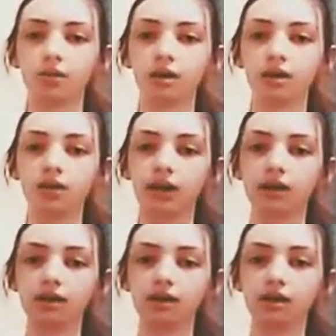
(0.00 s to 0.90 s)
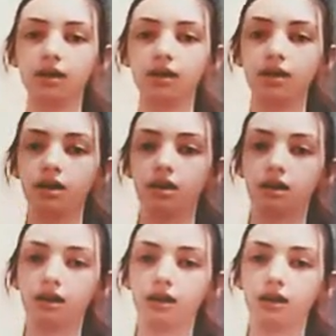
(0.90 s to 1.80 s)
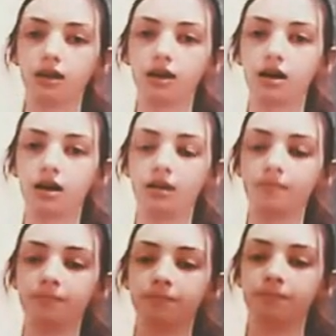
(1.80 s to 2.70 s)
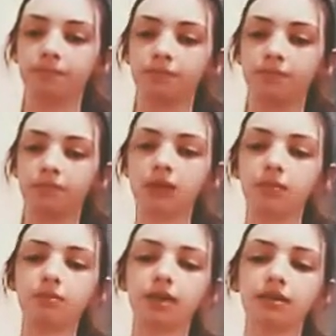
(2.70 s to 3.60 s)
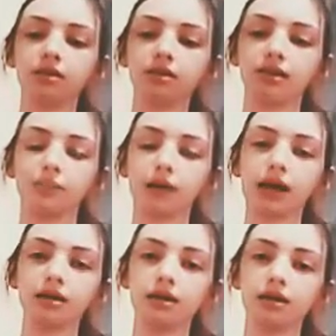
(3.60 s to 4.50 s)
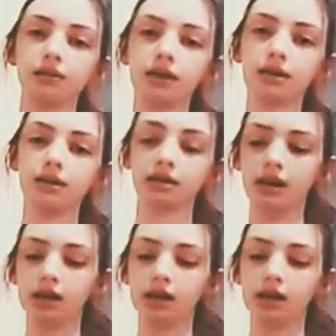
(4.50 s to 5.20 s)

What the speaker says: the, basically the spine of it, and when you get done, you